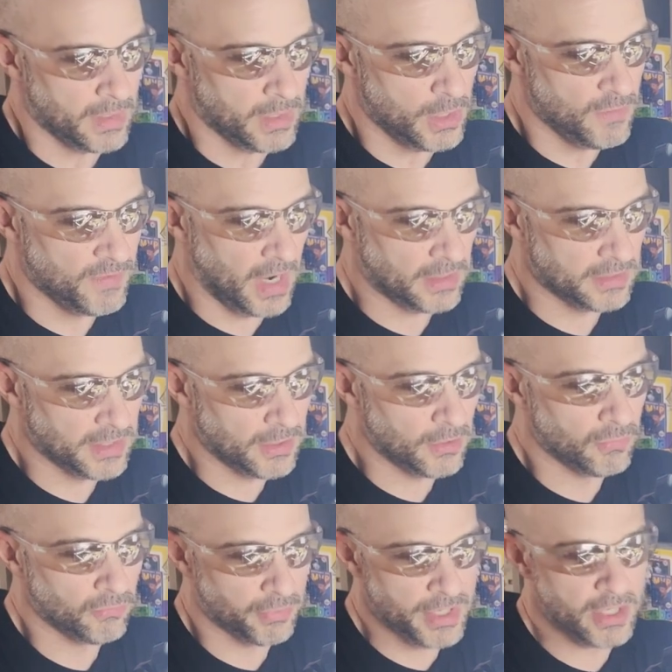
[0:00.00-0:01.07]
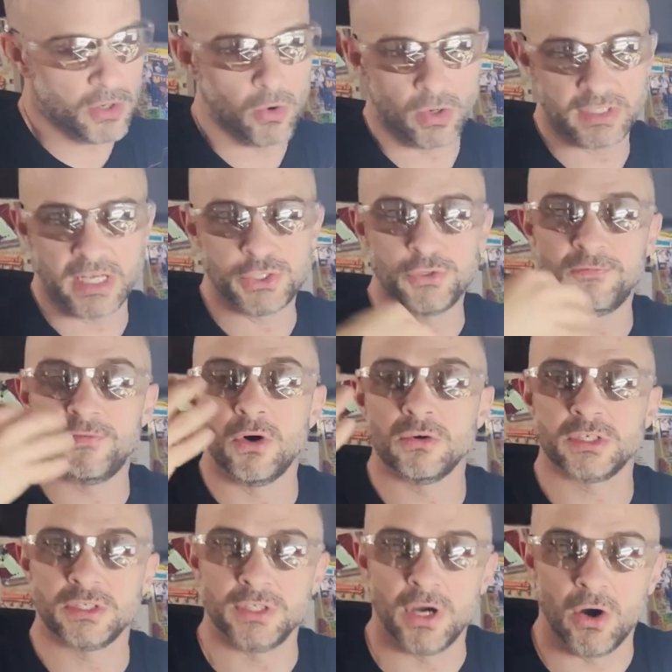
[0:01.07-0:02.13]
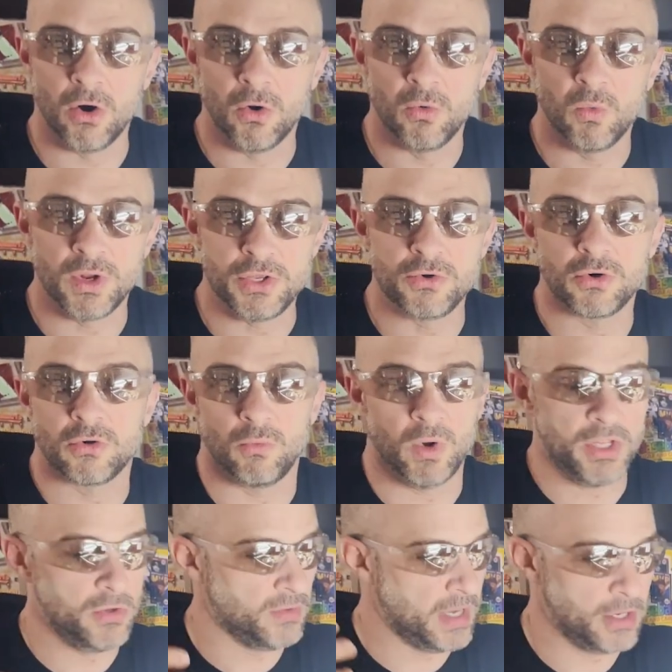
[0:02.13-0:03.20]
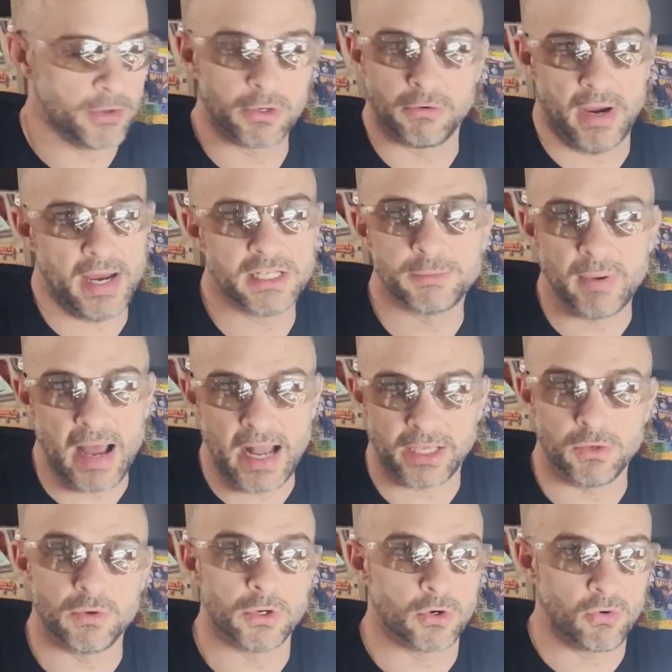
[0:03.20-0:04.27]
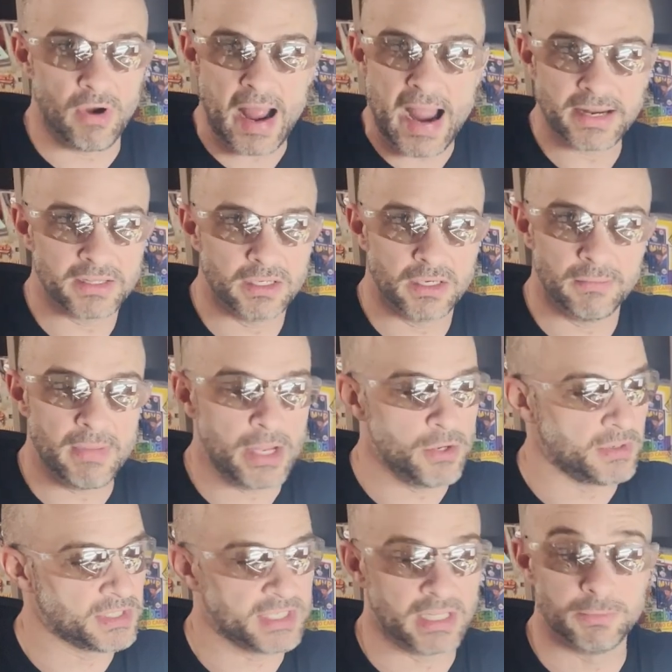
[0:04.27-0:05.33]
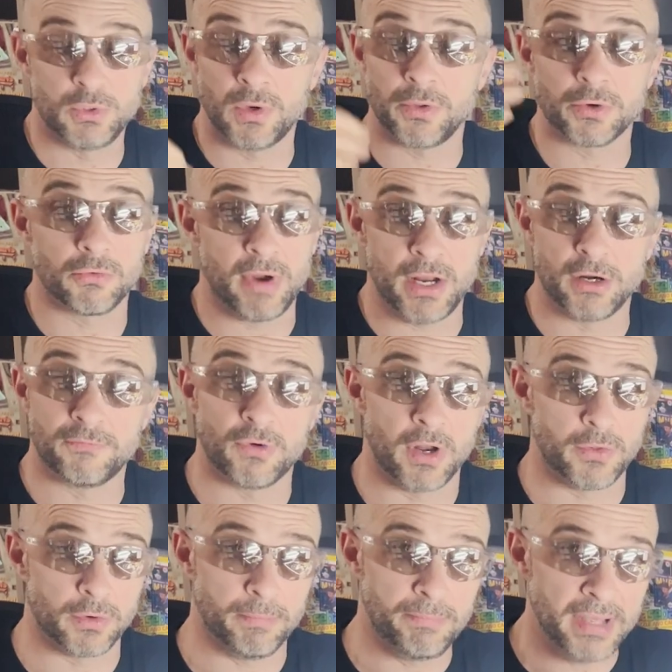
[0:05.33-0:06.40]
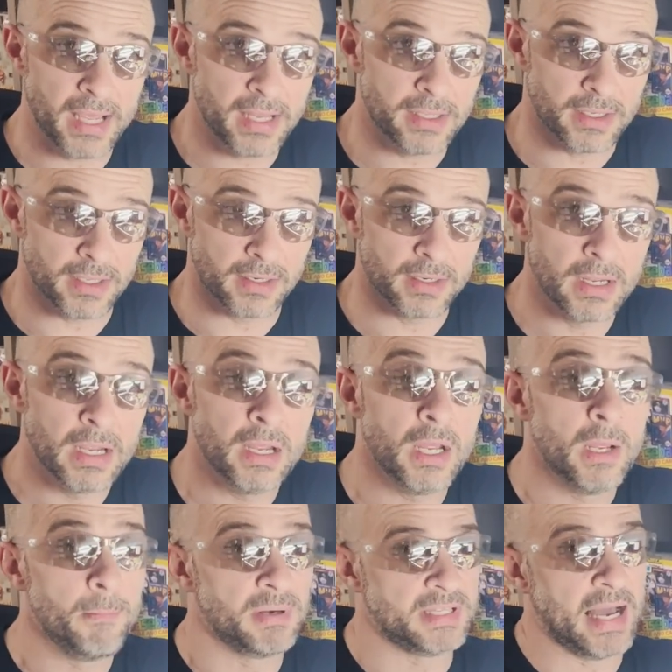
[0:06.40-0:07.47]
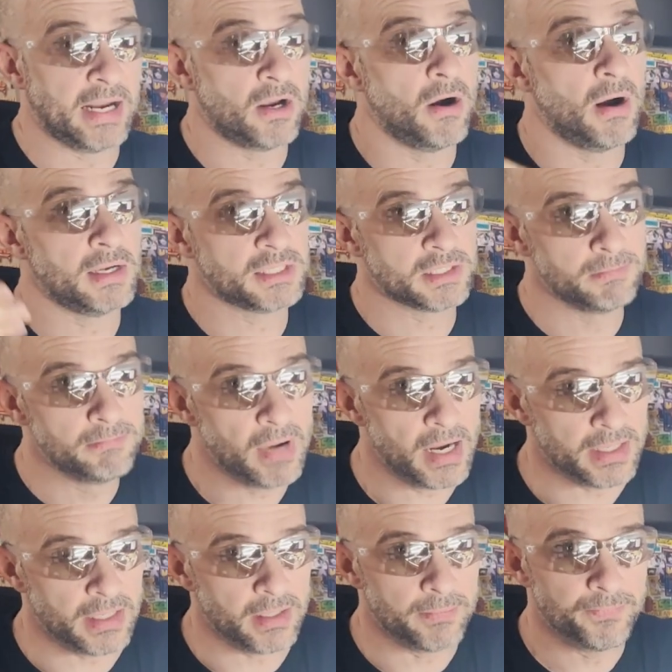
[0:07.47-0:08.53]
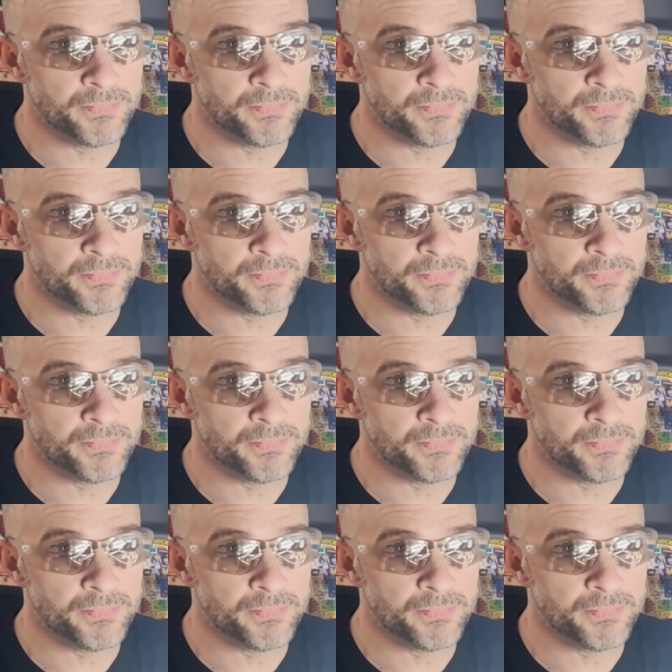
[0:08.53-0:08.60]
You've got little recourse, as you folks know, when you get your grades back. You can crack them and you can send them to another grader for another opinion. But that costs money.